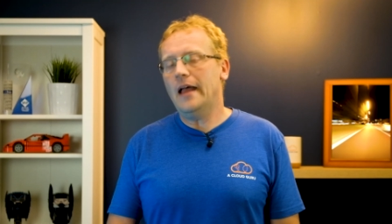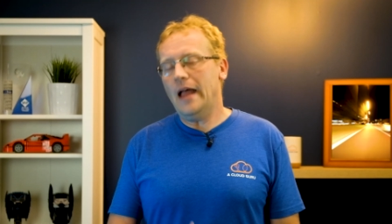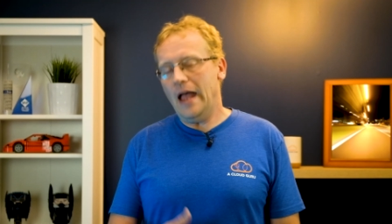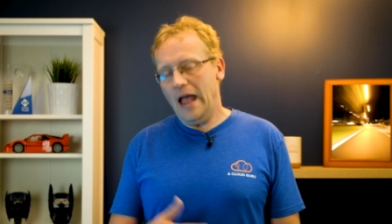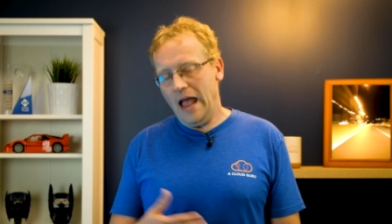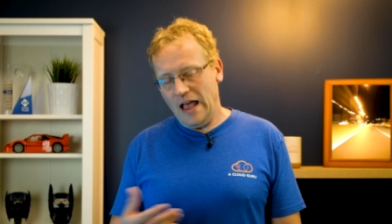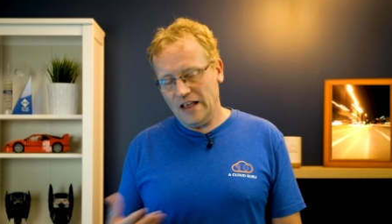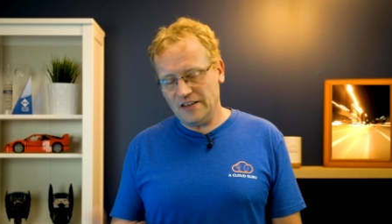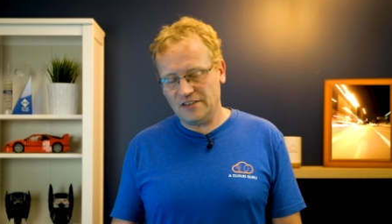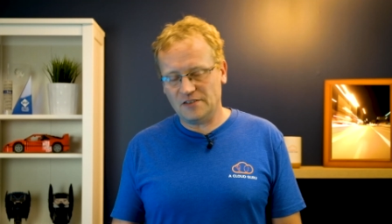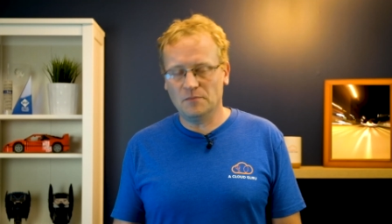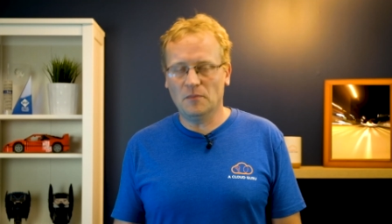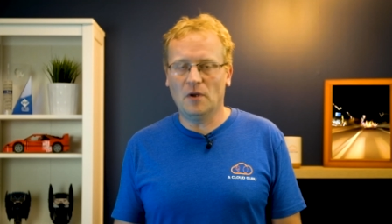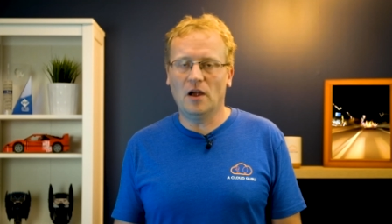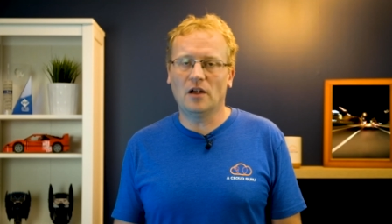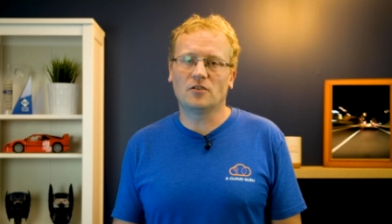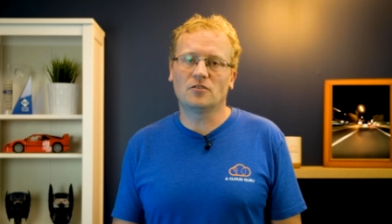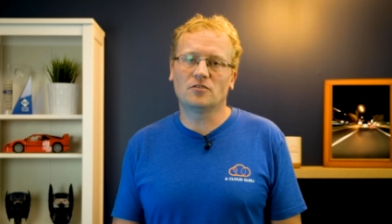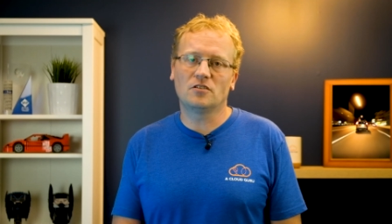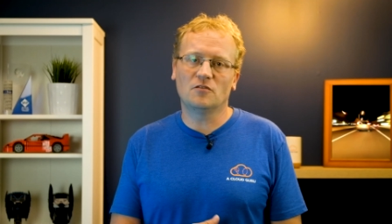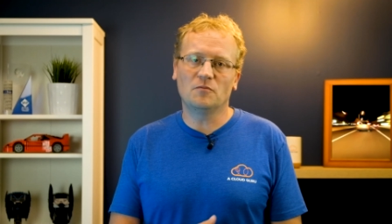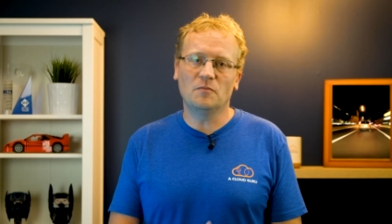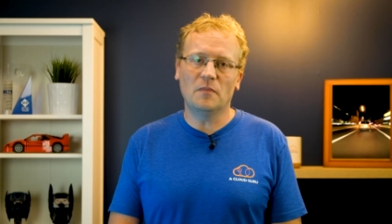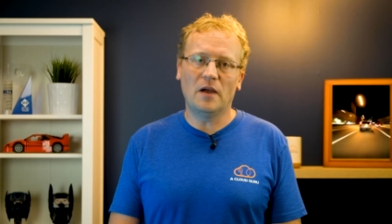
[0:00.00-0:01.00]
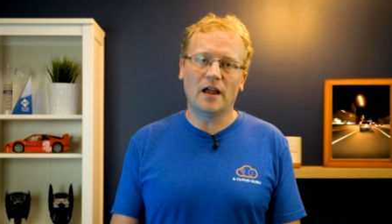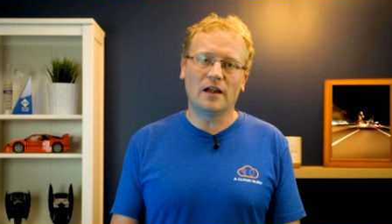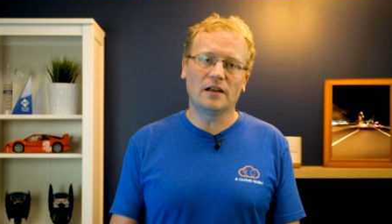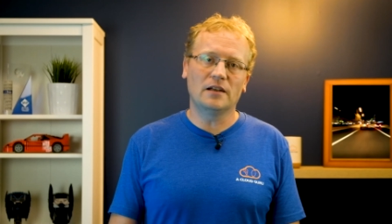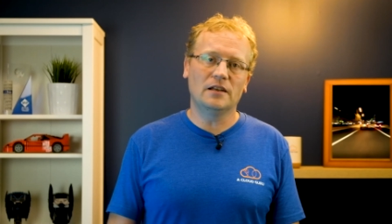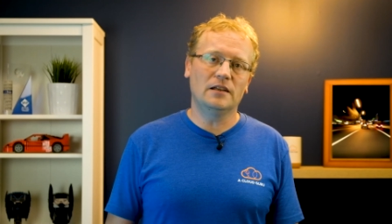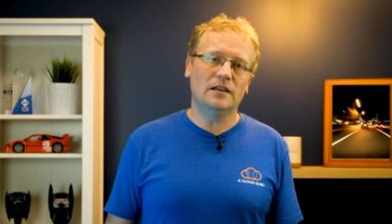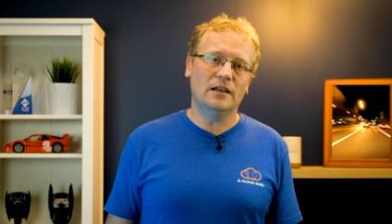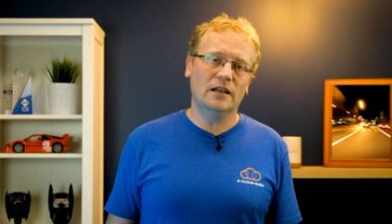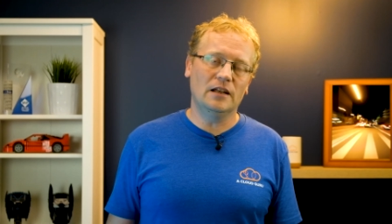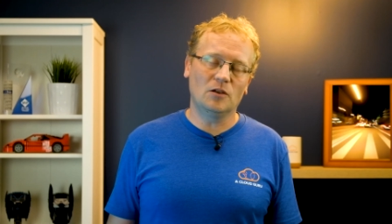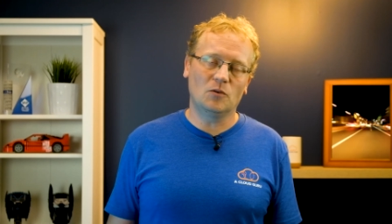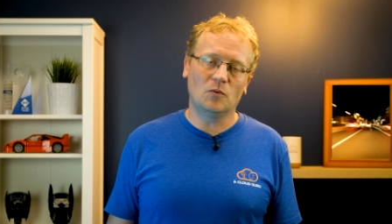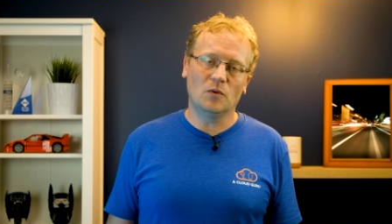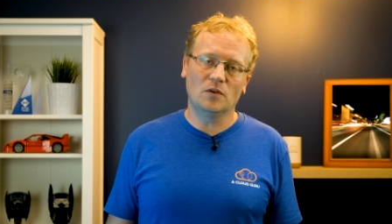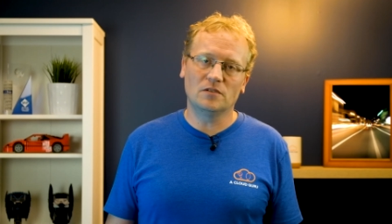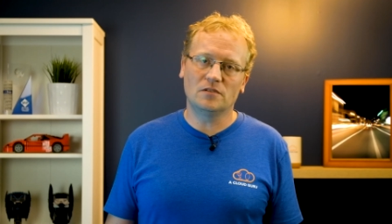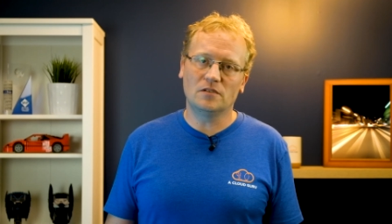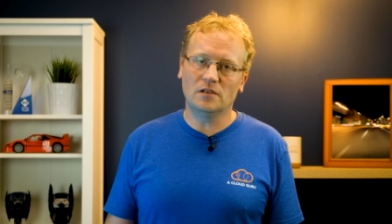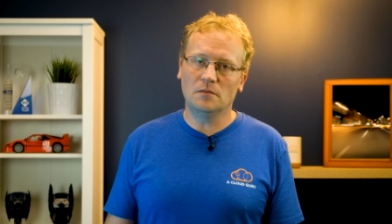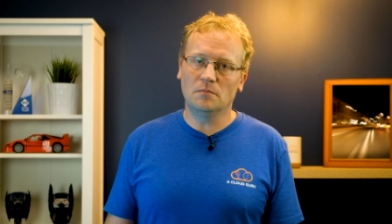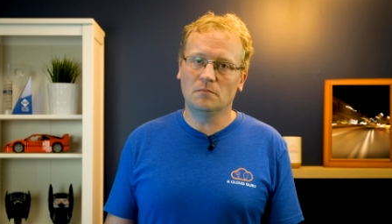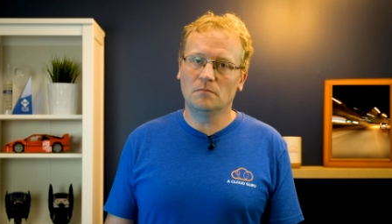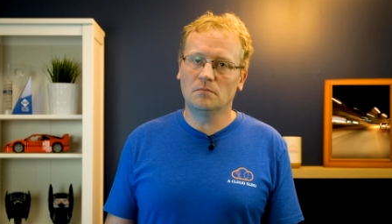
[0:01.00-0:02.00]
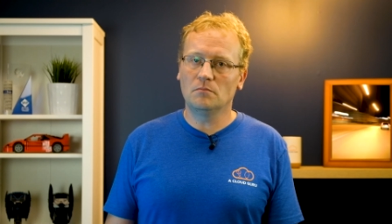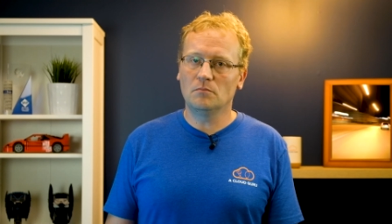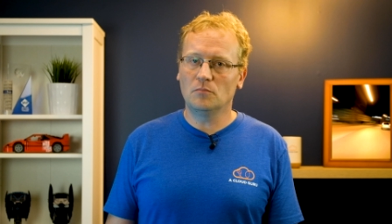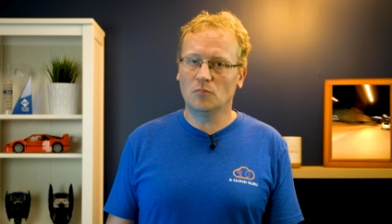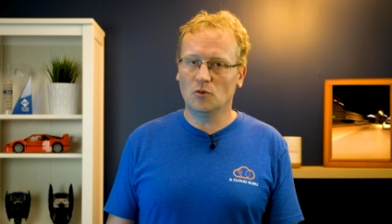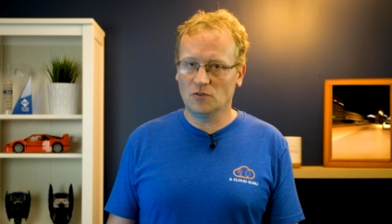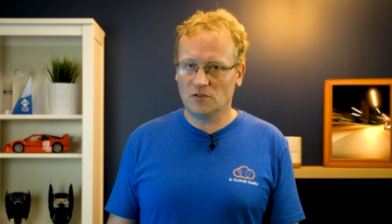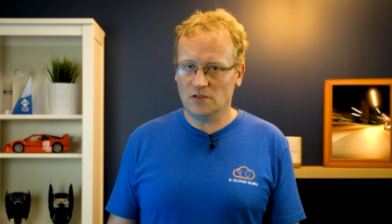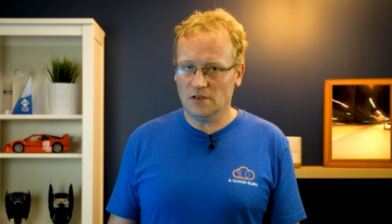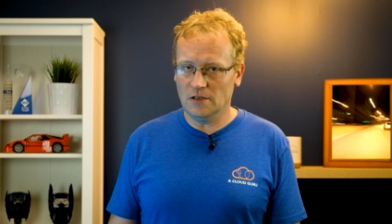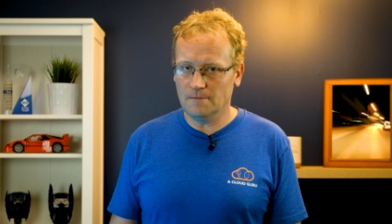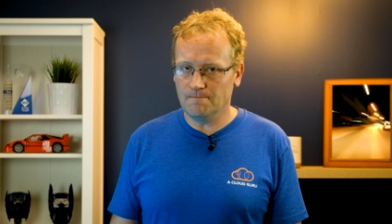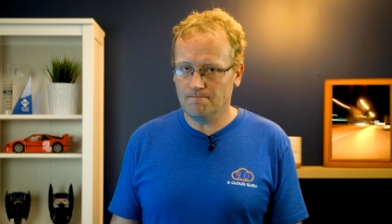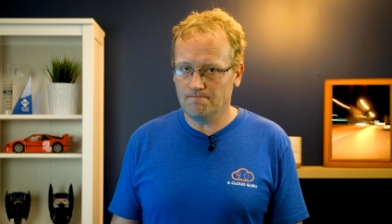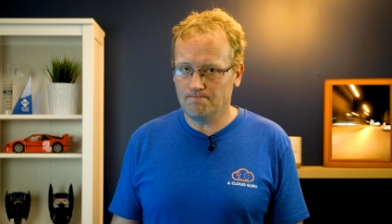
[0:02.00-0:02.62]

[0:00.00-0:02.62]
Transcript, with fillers: as Microsoft Marketing eloquently puts it.